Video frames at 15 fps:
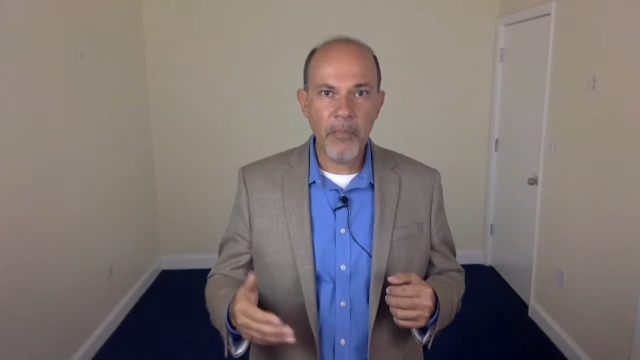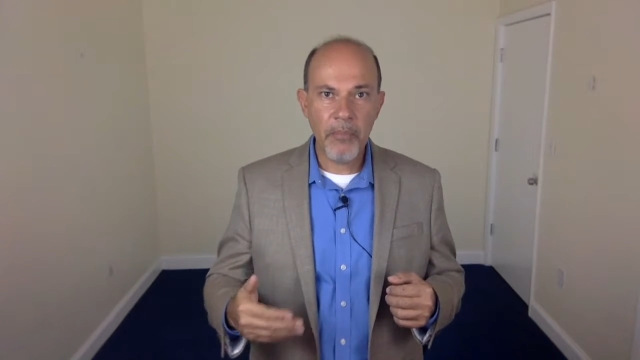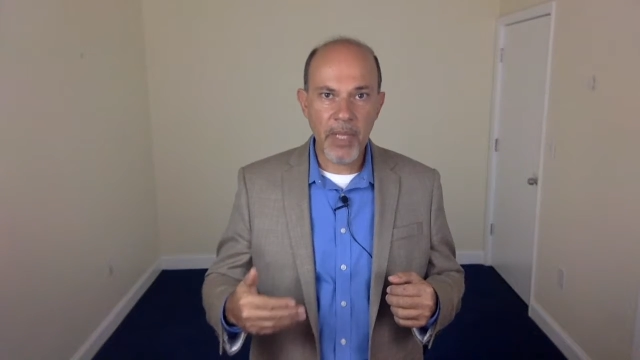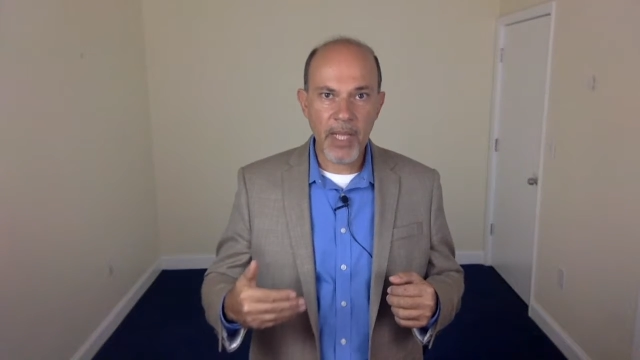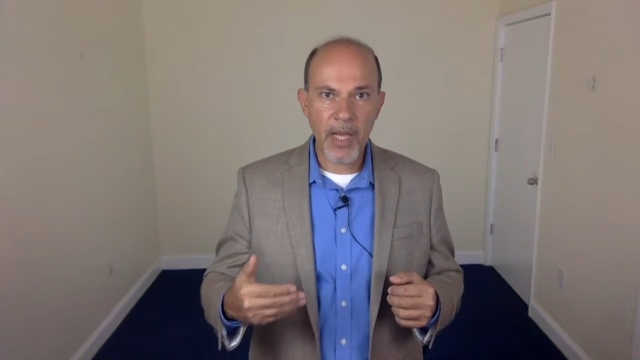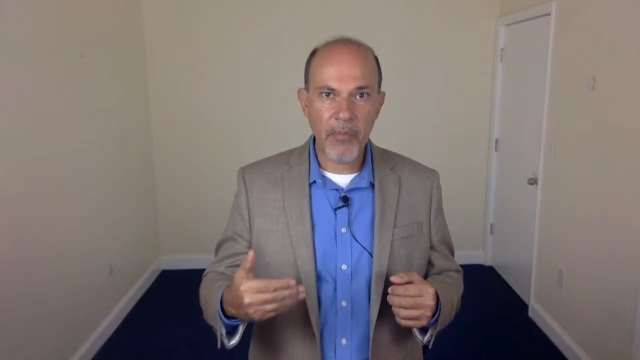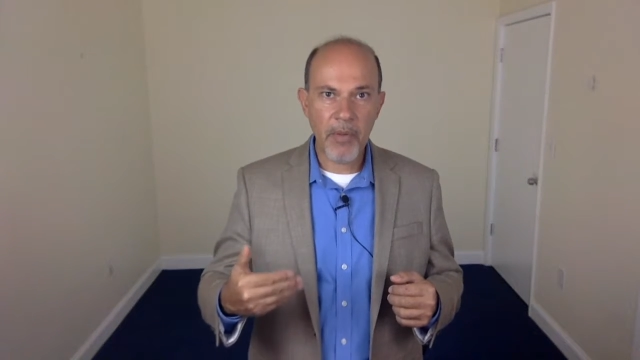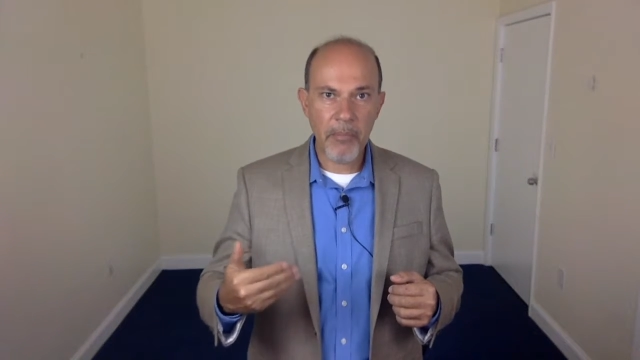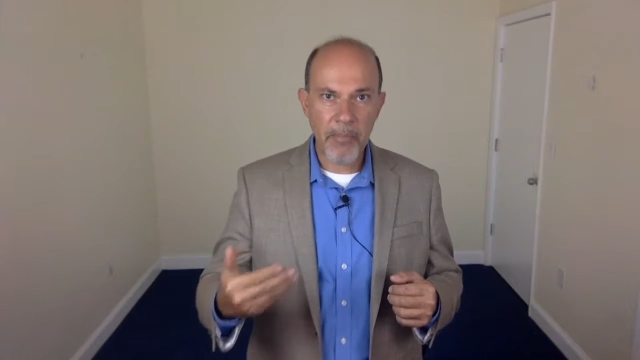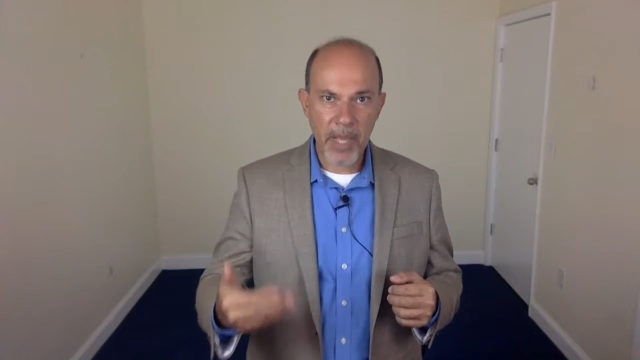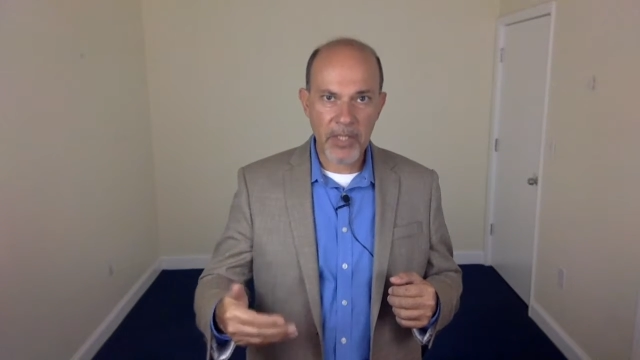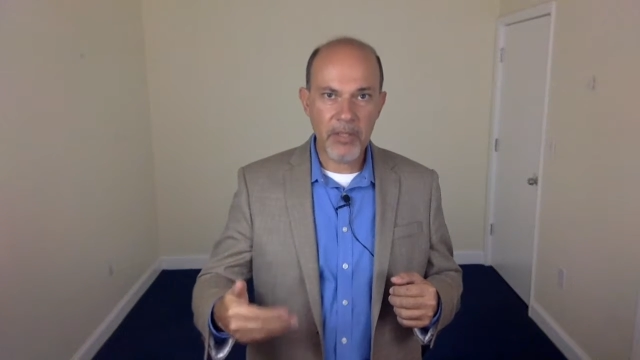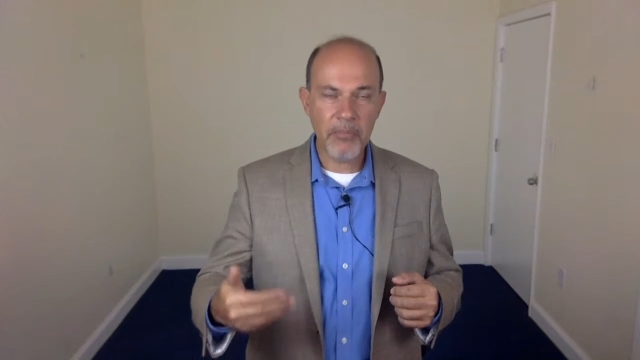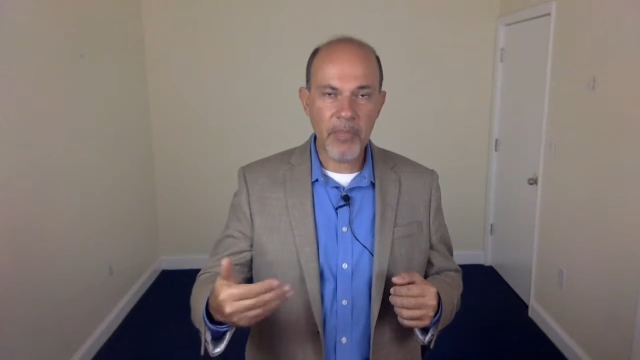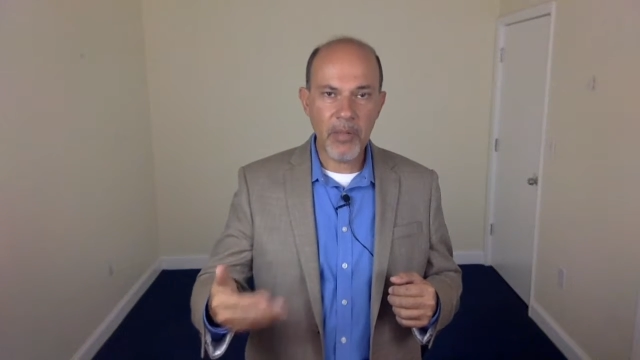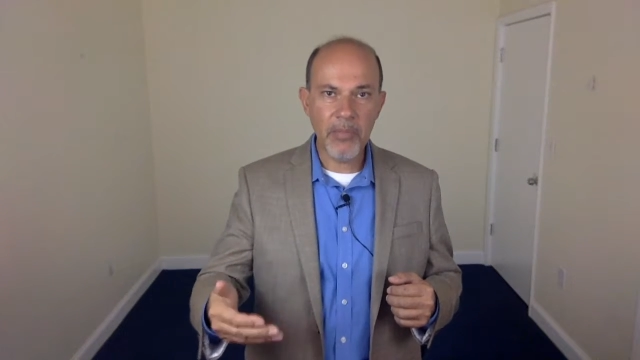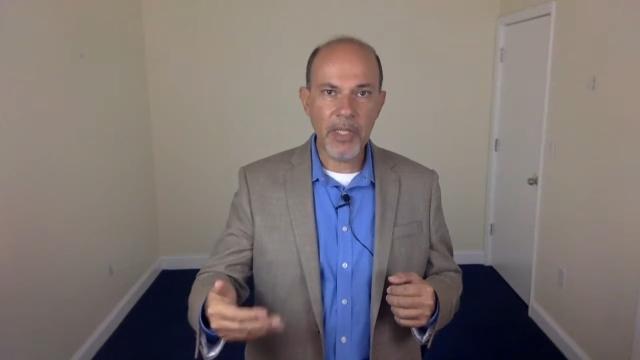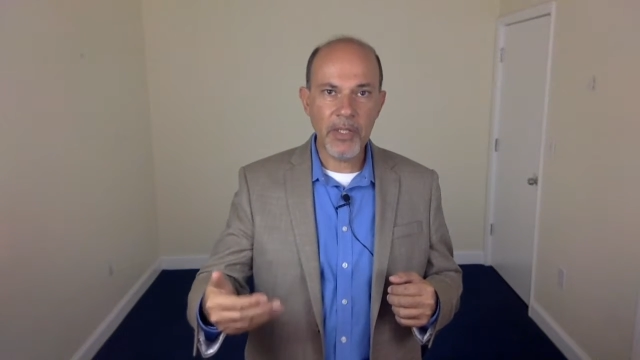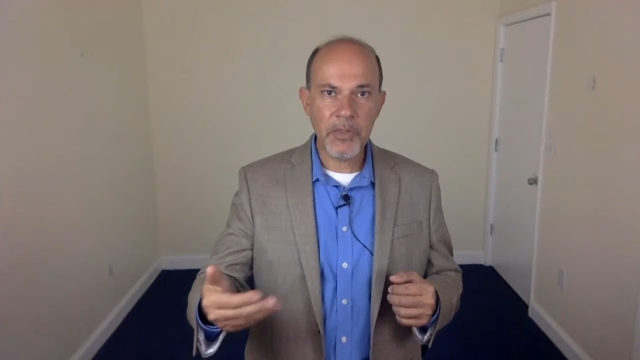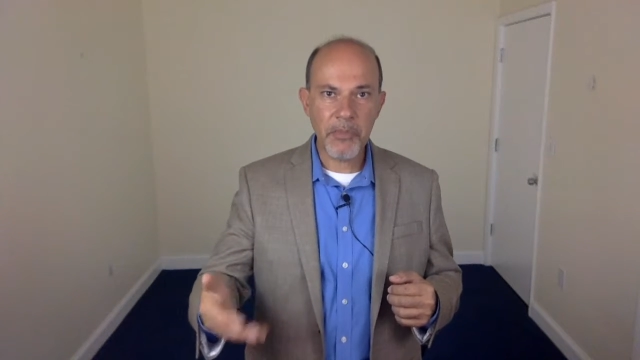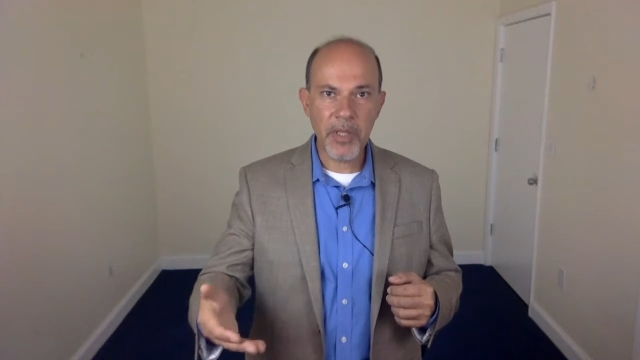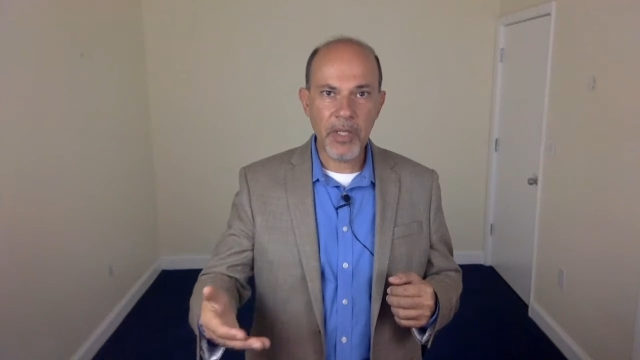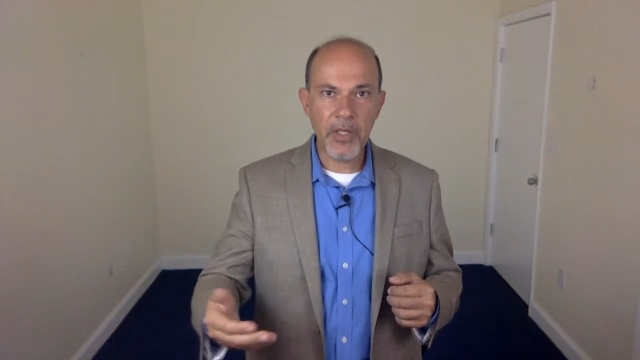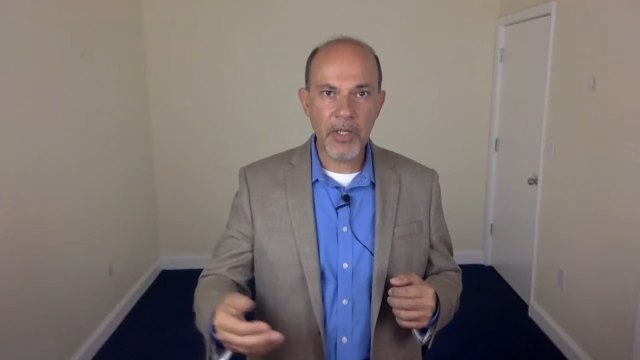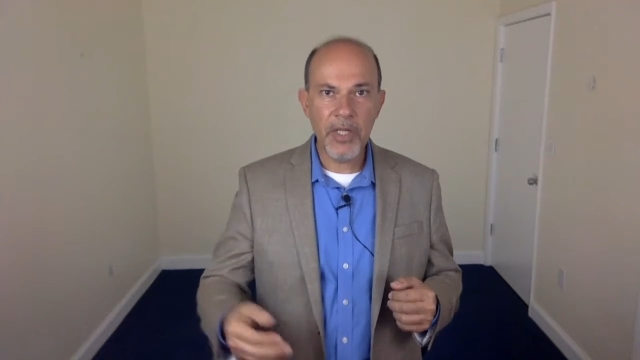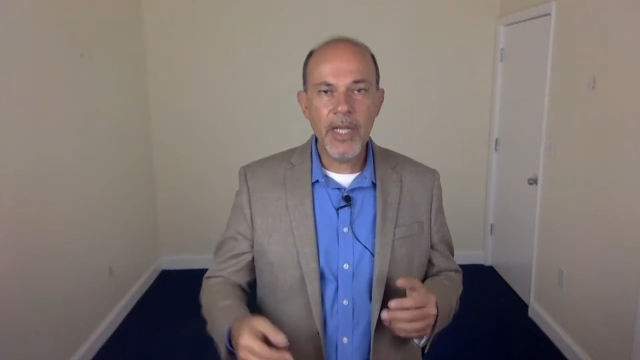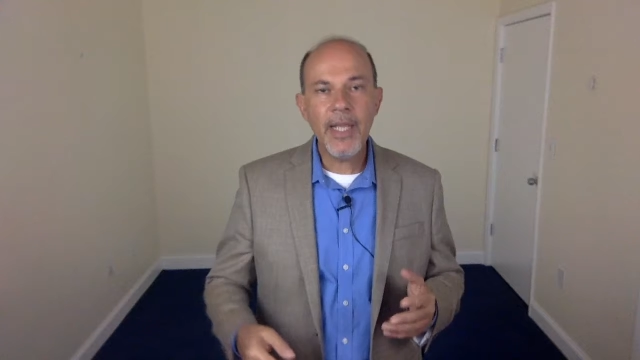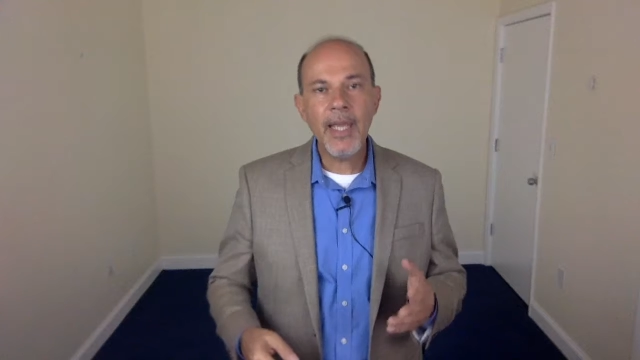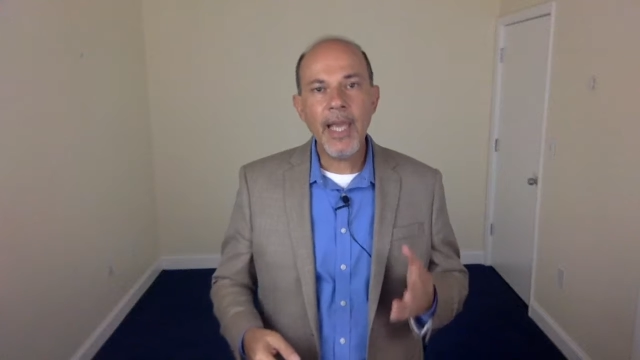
become a better public speaker.